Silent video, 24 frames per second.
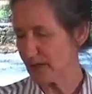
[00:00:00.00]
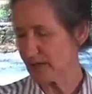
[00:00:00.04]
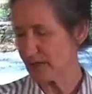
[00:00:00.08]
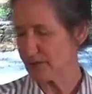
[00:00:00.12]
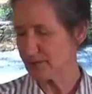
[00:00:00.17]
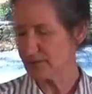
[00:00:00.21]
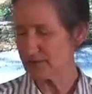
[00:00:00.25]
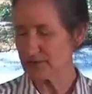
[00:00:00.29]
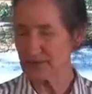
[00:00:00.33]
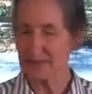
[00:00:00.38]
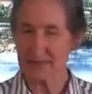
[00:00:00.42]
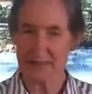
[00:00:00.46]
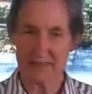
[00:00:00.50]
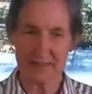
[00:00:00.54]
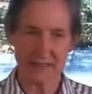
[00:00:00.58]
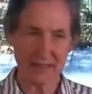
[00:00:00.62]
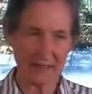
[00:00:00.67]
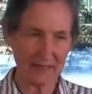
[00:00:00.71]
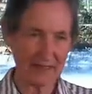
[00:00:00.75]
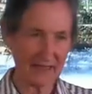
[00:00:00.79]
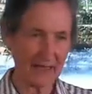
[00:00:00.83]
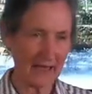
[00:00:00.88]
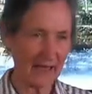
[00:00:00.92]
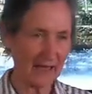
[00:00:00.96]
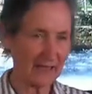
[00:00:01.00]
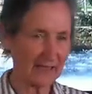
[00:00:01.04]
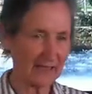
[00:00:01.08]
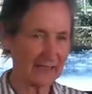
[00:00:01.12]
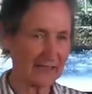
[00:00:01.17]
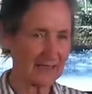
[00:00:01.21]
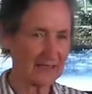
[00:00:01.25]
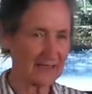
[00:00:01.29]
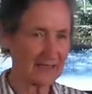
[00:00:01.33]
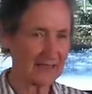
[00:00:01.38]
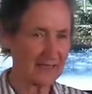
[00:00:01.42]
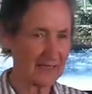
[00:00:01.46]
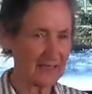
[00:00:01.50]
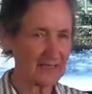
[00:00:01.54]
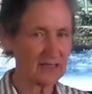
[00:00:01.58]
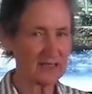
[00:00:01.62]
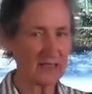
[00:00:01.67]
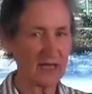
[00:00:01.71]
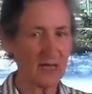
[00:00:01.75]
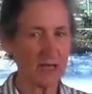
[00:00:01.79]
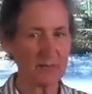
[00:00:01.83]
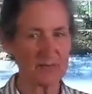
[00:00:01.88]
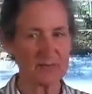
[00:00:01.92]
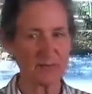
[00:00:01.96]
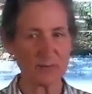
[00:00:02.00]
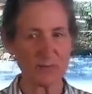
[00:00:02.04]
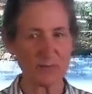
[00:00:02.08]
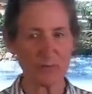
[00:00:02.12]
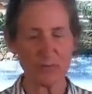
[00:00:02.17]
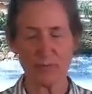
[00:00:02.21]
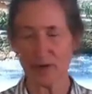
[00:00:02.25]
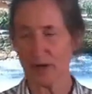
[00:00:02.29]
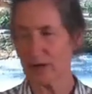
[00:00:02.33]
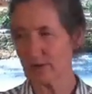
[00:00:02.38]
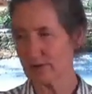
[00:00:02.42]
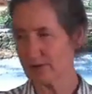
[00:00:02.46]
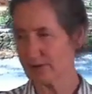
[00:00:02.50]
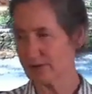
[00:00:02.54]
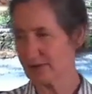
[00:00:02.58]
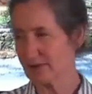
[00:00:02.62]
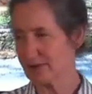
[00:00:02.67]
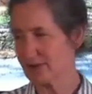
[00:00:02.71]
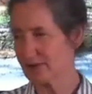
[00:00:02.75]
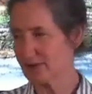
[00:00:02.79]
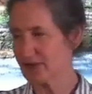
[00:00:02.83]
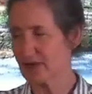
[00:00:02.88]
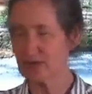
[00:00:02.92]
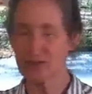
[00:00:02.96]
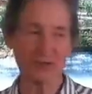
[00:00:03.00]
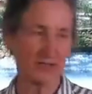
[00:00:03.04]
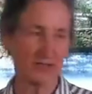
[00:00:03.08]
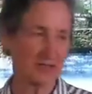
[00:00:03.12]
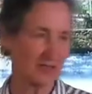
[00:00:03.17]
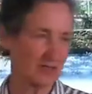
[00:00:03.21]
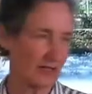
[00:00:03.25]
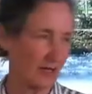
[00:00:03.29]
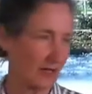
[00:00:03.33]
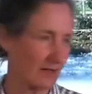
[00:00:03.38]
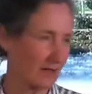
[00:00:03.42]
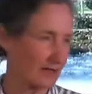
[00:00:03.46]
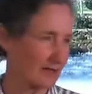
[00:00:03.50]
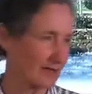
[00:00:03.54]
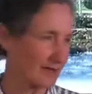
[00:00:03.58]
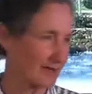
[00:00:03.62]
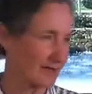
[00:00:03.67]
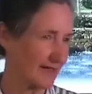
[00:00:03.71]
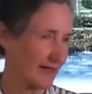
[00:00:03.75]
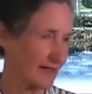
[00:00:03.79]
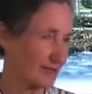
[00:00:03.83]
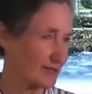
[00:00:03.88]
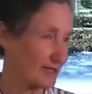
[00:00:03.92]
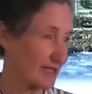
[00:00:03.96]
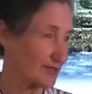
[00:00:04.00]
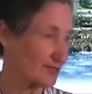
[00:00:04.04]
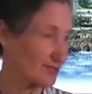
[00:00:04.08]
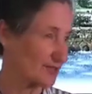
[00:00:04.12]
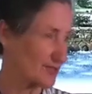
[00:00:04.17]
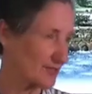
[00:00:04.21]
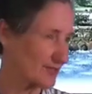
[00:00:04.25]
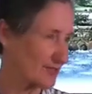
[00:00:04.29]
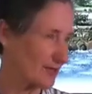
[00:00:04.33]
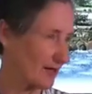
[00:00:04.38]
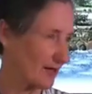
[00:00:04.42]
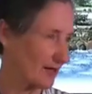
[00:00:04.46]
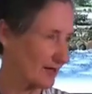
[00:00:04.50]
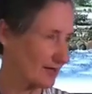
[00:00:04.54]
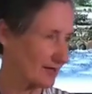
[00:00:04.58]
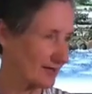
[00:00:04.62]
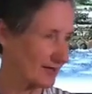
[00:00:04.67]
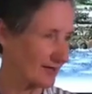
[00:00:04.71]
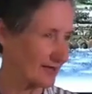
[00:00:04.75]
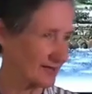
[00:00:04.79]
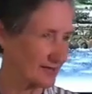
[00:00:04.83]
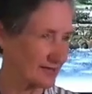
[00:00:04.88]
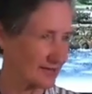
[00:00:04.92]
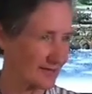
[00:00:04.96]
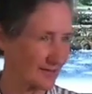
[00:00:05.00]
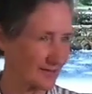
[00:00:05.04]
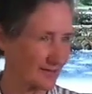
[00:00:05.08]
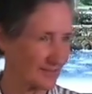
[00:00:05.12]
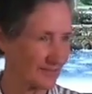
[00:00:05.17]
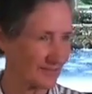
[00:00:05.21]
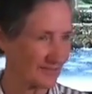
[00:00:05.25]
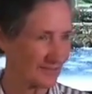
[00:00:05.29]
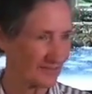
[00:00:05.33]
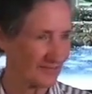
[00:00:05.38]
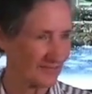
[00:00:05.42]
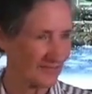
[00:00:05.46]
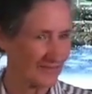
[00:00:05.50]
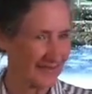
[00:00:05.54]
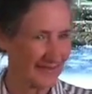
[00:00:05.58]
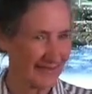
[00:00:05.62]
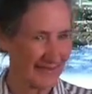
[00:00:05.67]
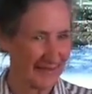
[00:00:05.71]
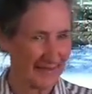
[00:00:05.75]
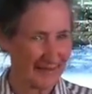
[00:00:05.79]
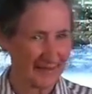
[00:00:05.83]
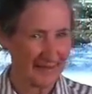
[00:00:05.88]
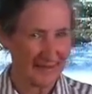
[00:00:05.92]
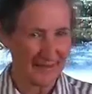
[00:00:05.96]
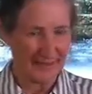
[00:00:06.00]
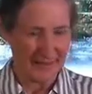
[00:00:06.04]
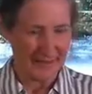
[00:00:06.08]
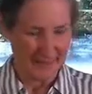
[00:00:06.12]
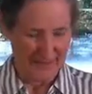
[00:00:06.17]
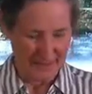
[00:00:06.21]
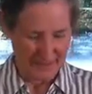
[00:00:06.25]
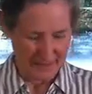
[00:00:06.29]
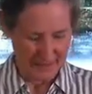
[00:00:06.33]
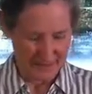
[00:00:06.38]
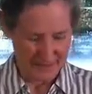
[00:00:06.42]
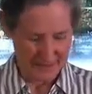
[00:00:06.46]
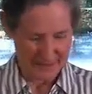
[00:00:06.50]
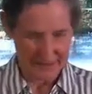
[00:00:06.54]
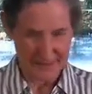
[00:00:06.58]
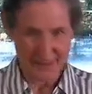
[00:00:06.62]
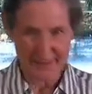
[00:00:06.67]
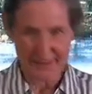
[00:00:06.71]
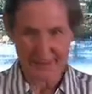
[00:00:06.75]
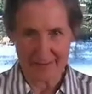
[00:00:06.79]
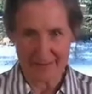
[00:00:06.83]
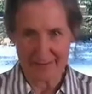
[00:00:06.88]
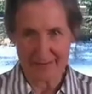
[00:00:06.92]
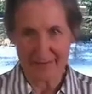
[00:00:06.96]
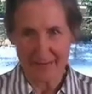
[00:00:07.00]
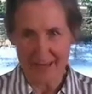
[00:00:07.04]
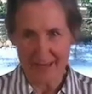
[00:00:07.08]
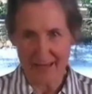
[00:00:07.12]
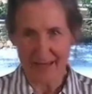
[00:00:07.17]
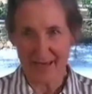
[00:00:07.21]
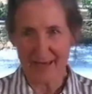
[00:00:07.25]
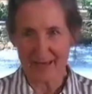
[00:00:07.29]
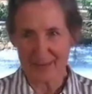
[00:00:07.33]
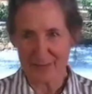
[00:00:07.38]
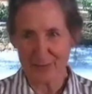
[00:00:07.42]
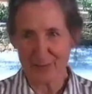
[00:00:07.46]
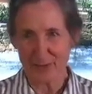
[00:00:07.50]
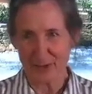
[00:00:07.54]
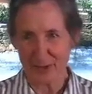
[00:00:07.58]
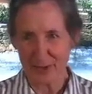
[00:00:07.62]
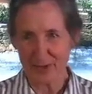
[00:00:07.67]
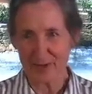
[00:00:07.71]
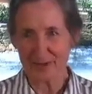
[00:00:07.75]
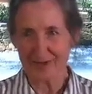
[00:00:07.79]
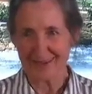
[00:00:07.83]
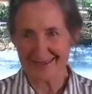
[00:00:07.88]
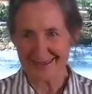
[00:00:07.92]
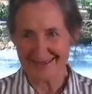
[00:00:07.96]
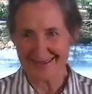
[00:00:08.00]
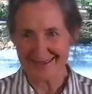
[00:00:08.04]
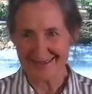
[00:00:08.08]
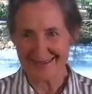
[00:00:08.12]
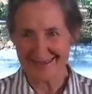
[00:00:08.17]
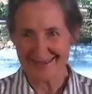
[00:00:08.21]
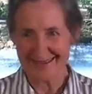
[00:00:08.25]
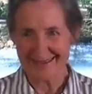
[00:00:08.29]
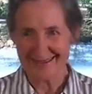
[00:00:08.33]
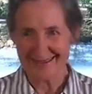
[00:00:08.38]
paper that said garlic is 6 times more potent than tetracycline. Now tetracycline is a antibiotic.